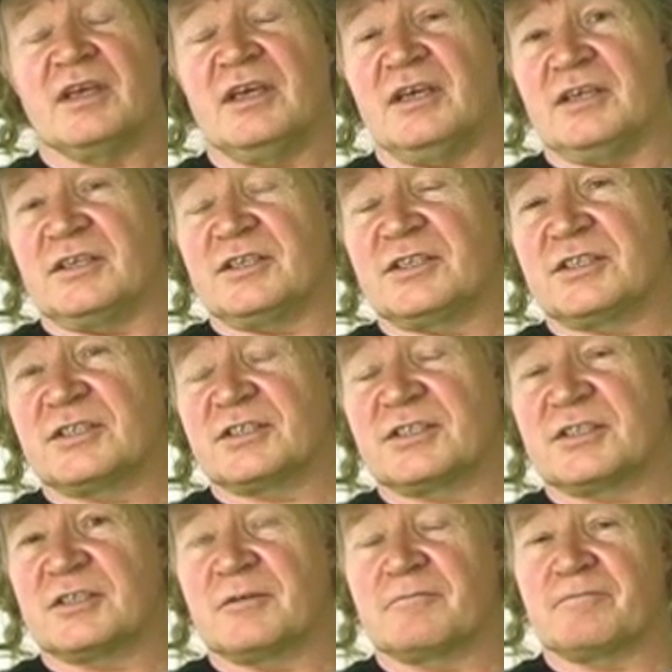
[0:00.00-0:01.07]

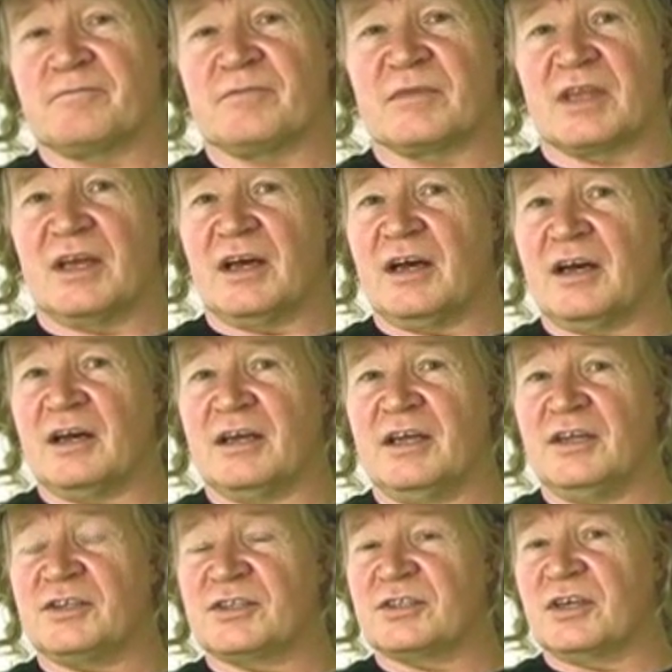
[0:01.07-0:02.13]
It's
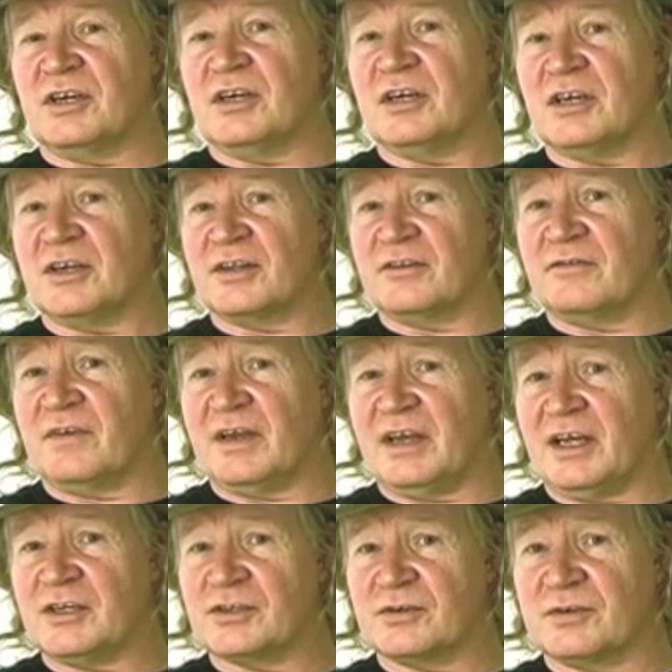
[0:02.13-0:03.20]
the heart of the
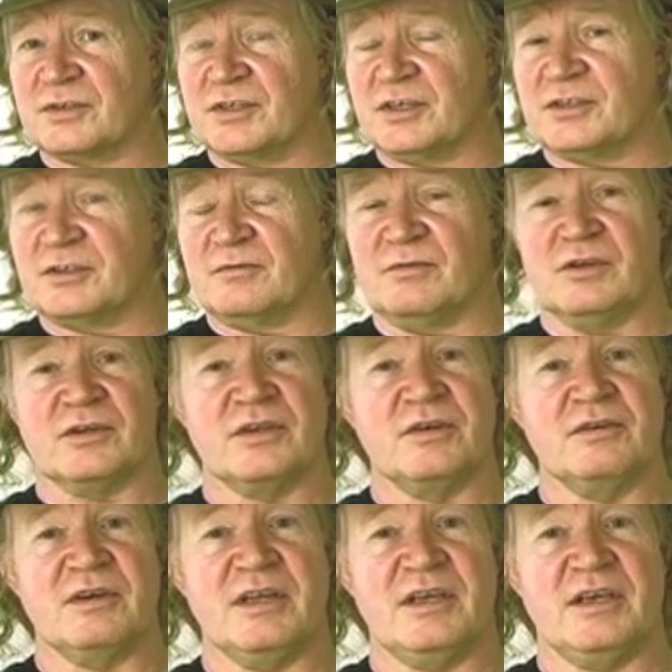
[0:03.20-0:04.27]
financial system, not
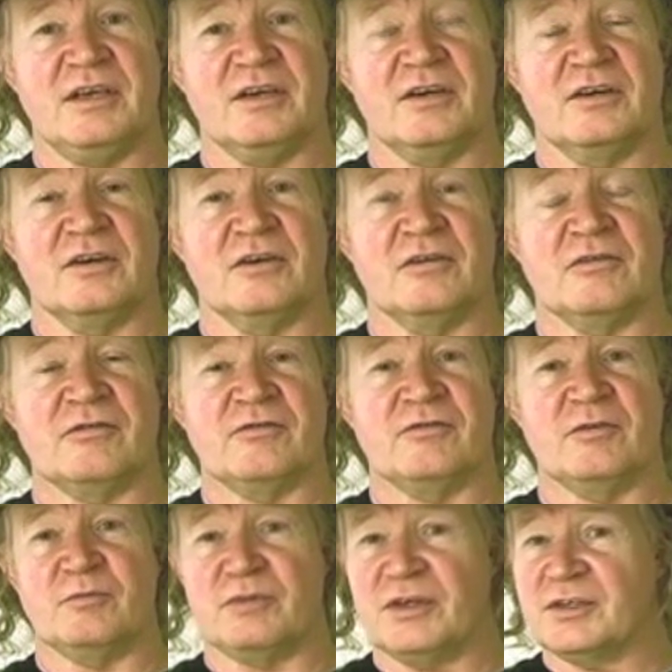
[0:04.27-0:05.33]
only
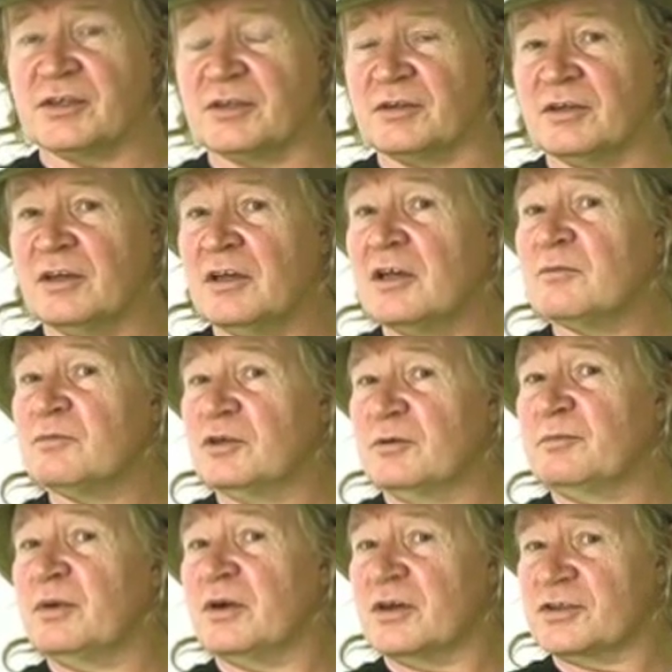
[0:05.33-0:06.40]
of Britain,
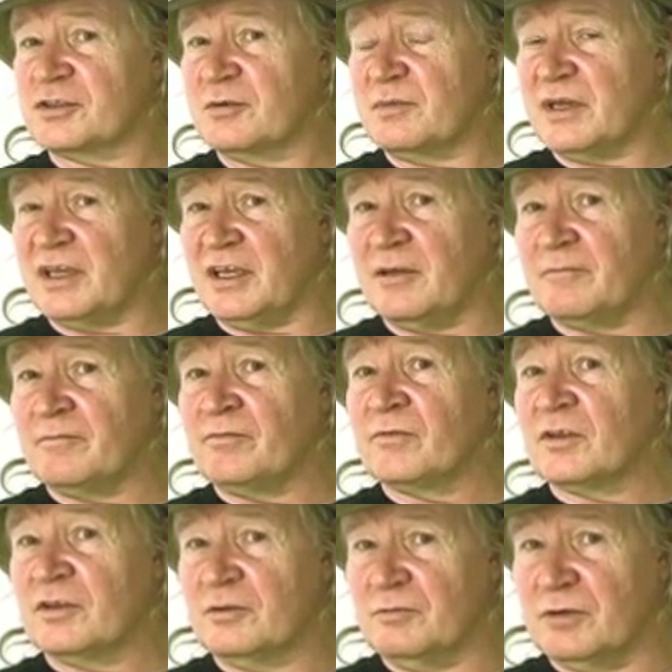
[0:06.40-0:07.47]
but possibly
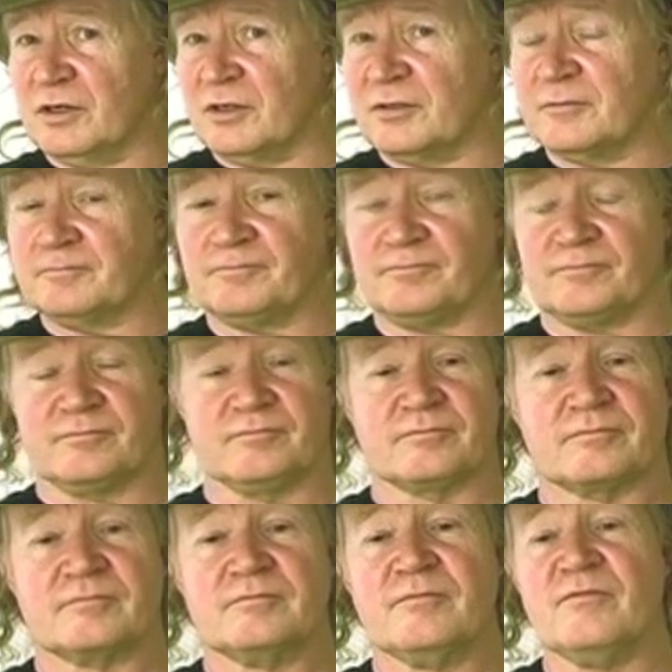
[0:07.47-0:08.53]
the world.
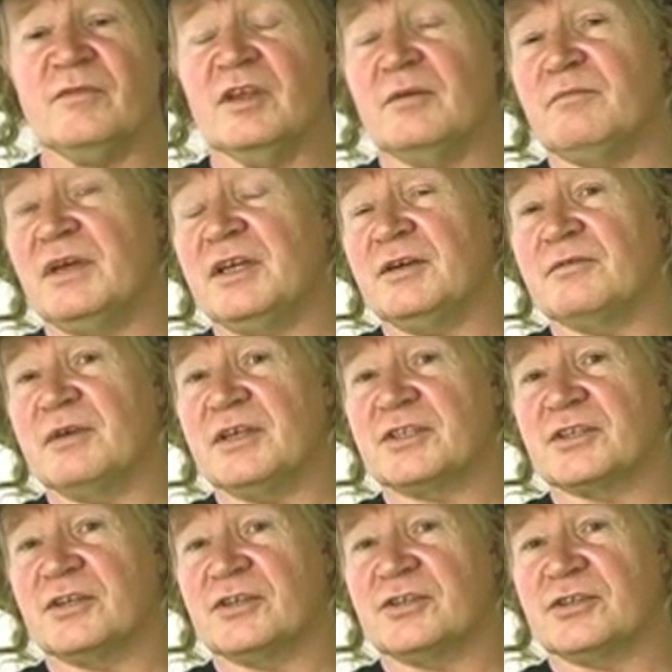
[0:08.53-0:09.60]
Many
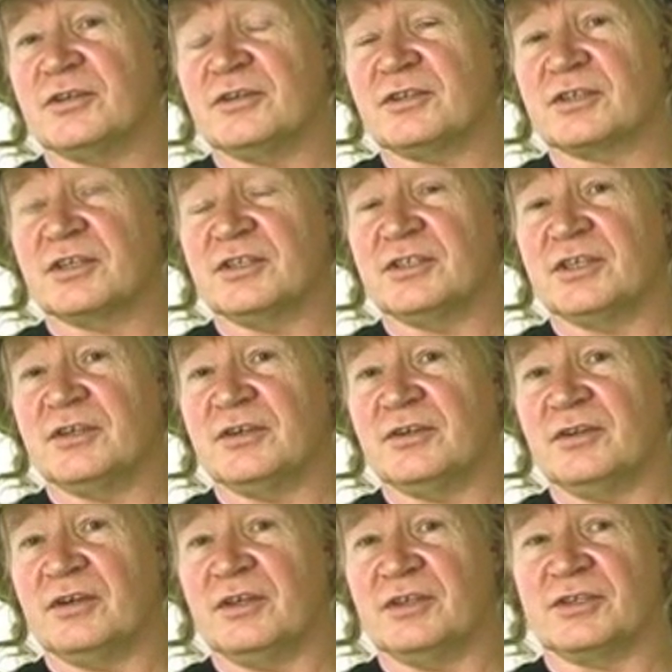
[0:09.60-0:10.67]
researchers consider
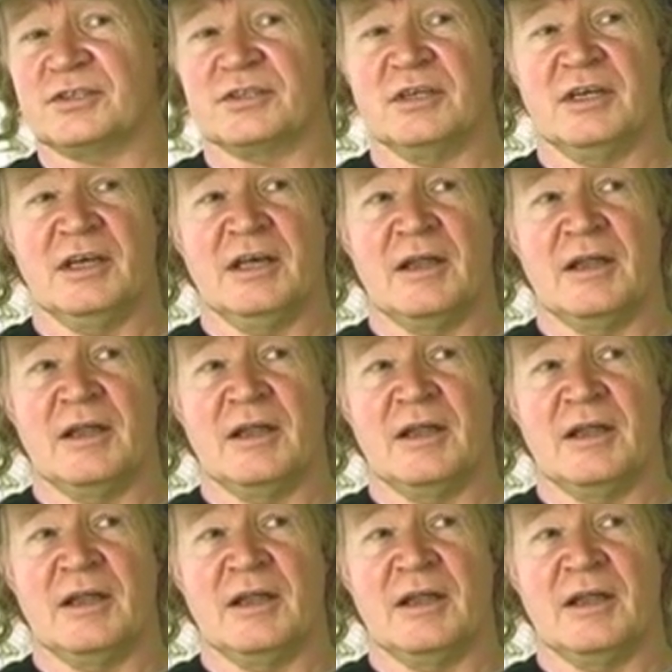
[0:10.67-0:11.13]
that it's